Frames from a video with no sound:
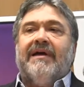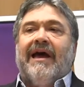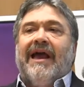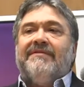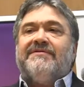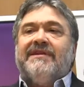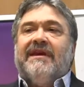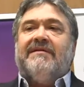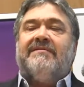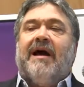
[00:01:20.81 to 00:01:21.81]
I
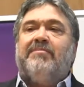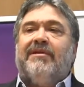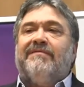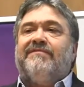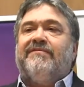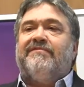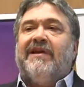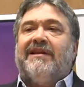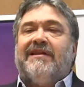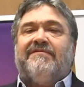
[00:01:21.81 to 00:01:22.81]
see a couple of
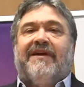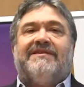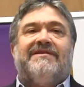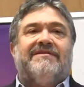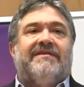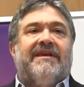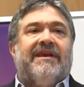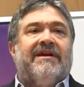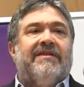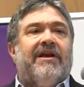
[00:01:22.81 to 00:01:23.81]
friendly faces
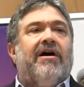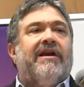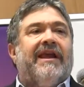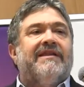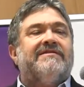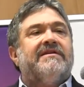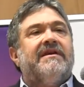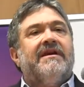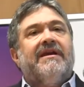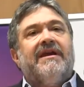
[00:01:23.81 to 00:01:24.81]
in the audience.
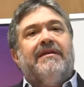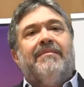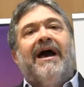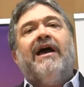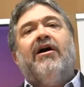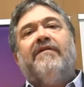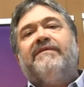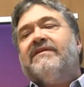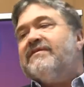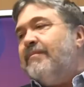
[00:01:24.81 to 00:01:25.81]
In my
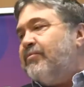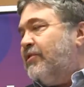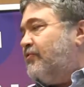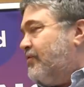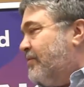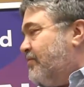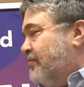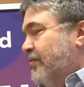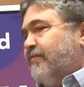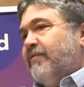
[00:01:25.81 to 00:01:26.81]
office, and I'm pretty sure it's
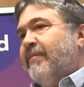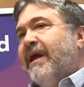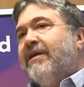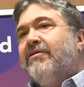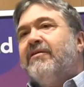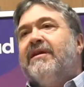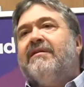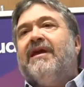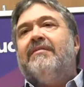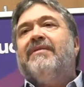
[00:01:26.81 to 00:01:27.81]
true for Michael
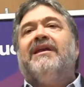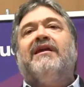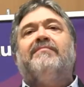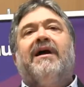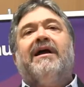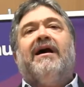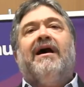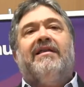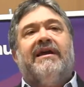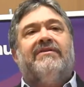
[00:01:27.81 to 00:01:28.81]
and any of my
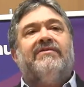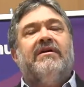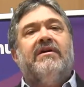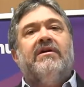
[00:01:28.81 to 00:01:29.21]
colleagues,